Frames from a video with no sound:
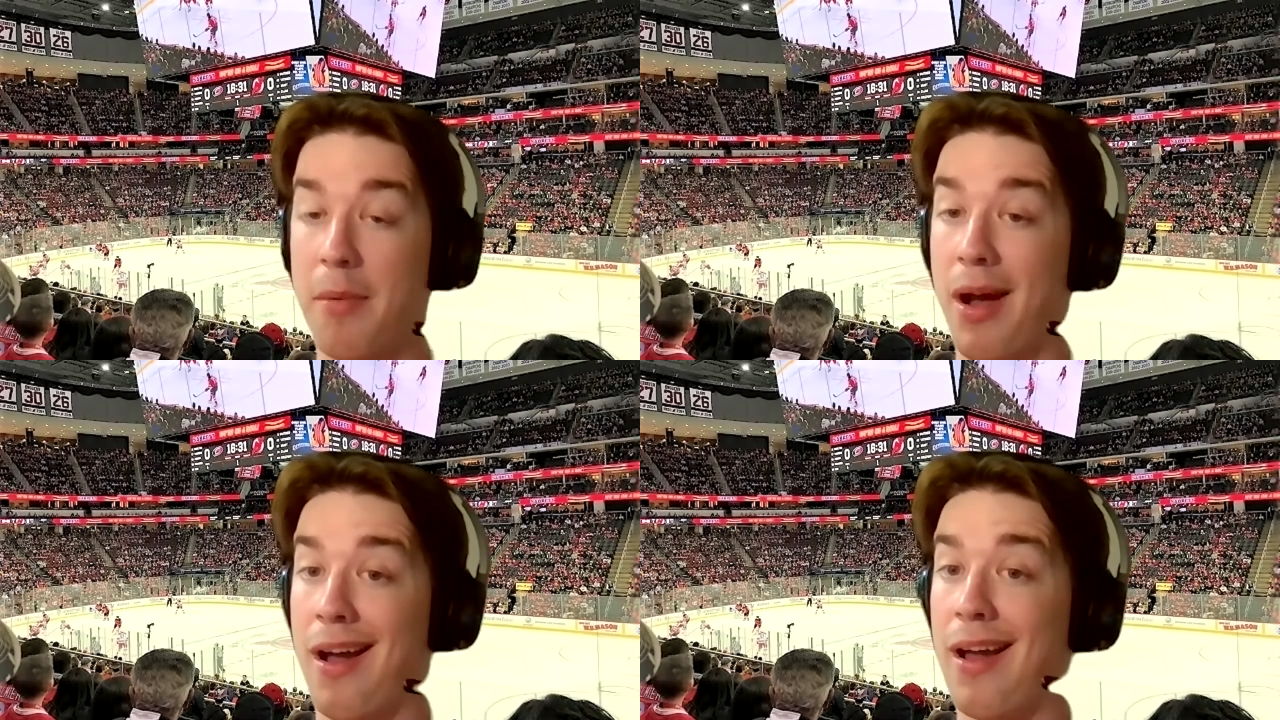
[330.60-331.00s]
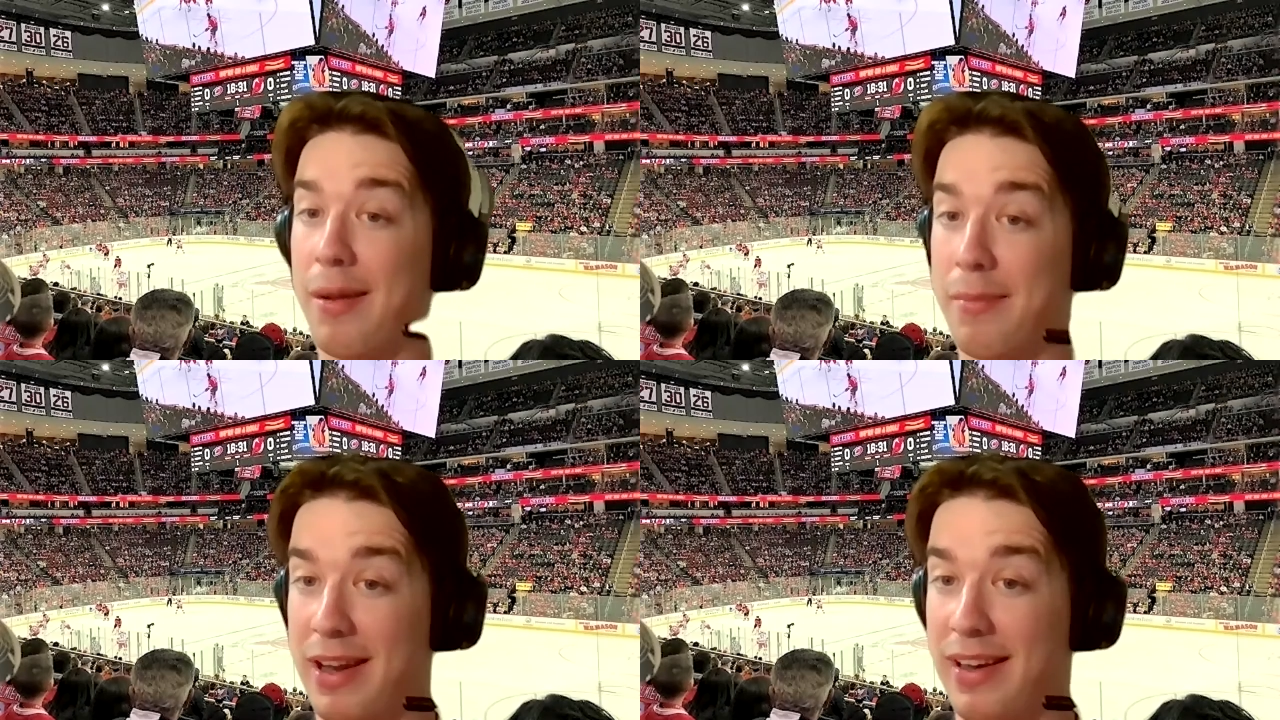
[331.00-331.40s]

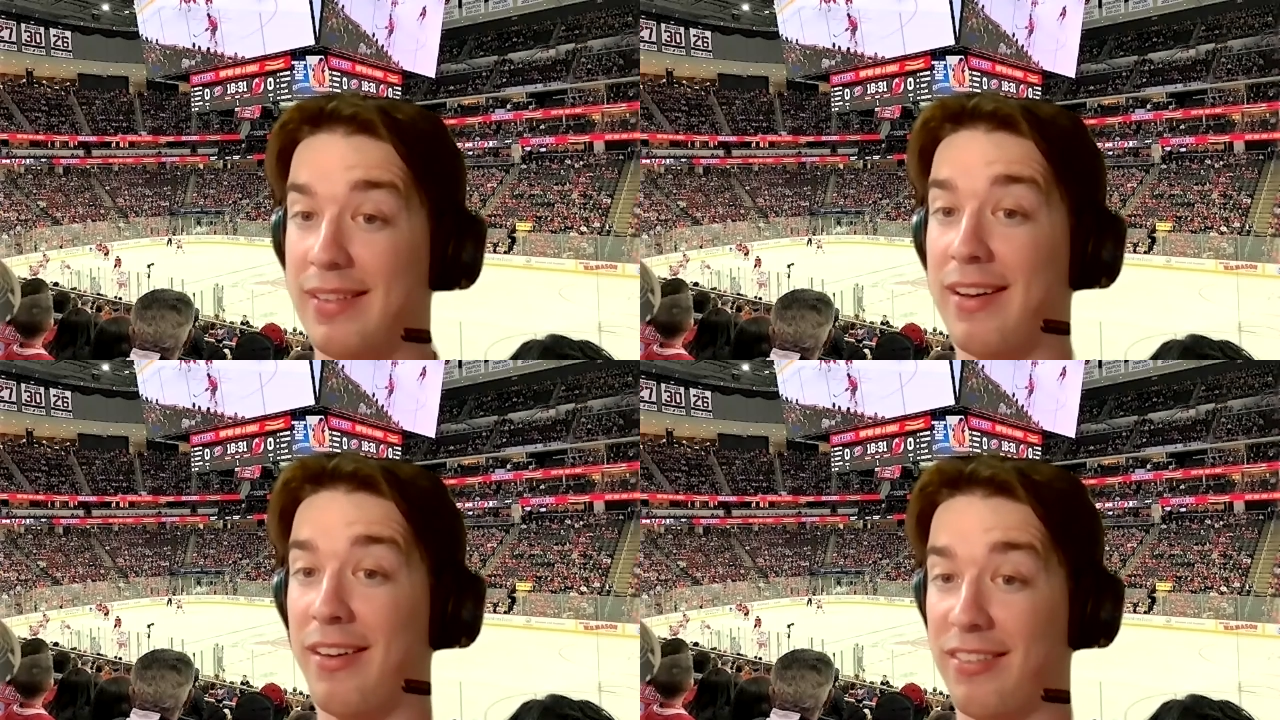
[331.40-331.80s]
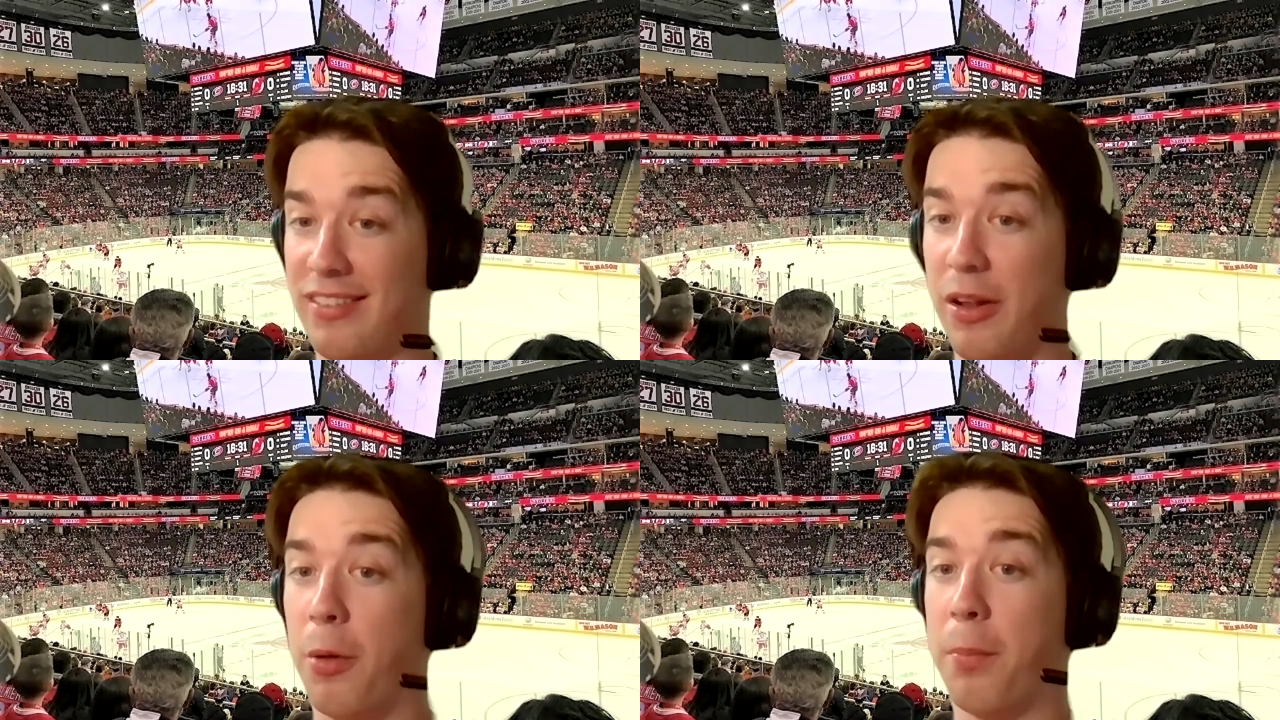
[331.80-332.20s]
but I mean, they're
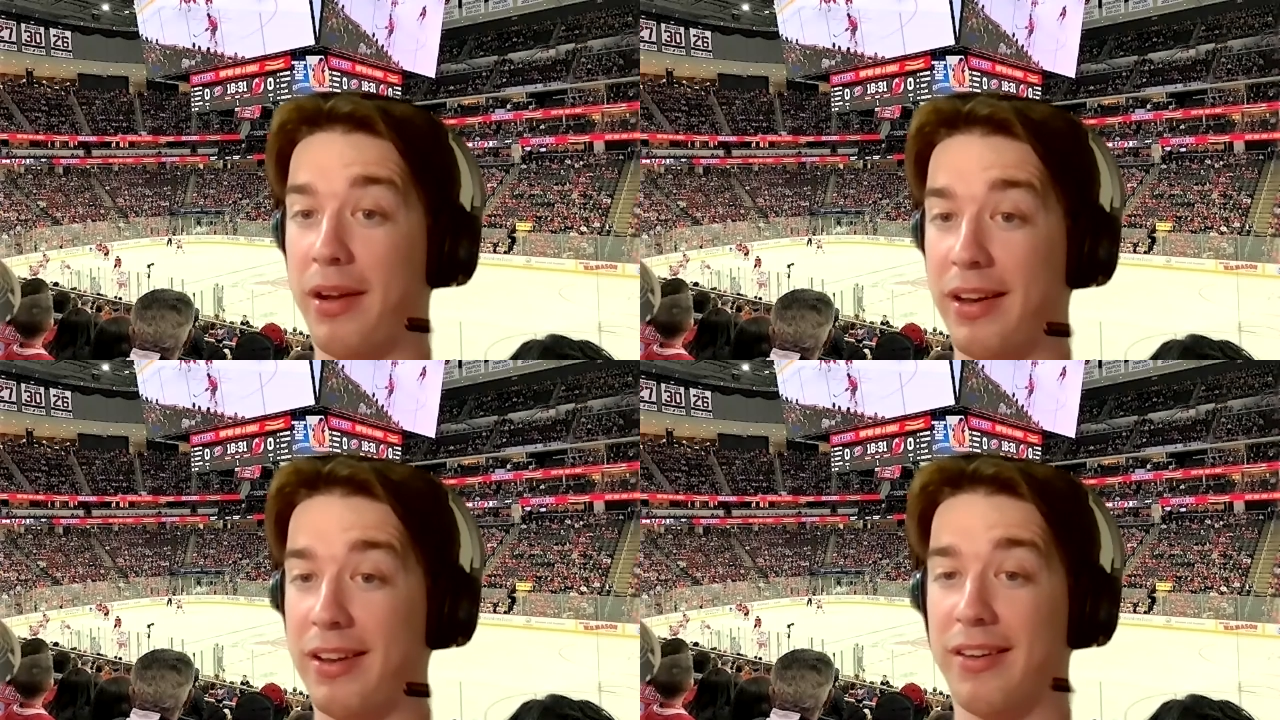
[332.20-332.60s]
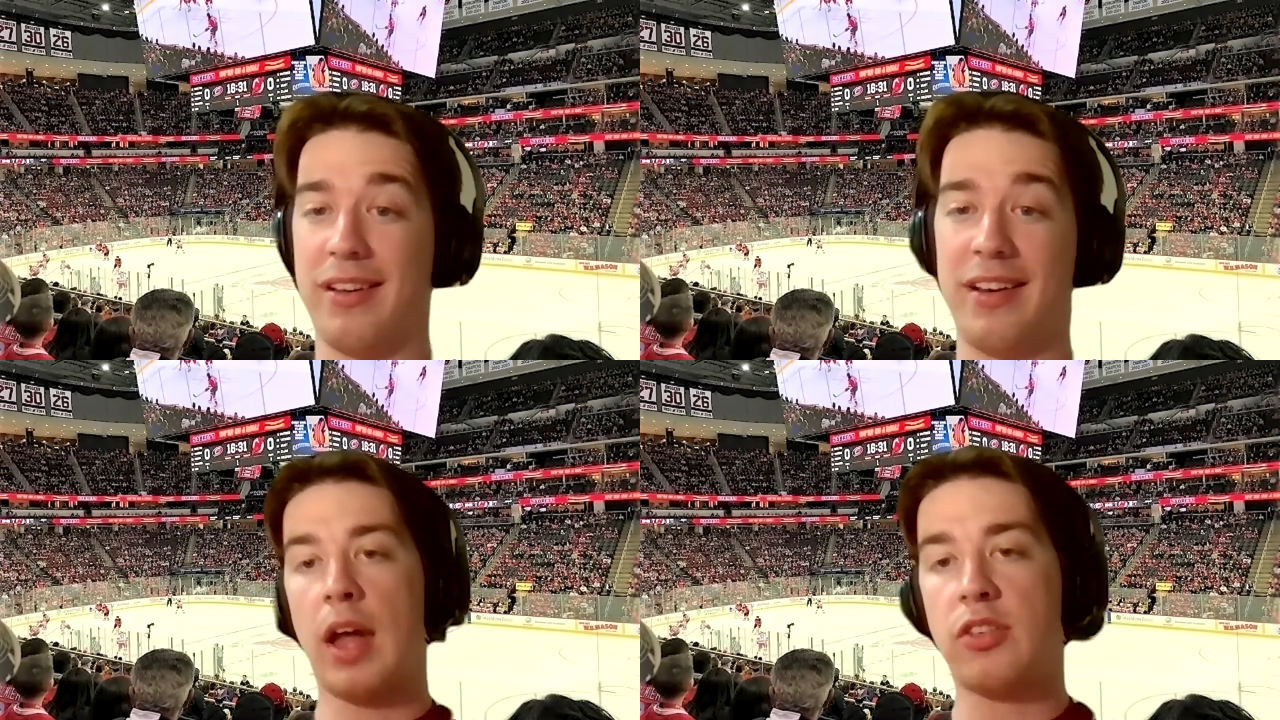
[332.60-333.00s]
still pretty good.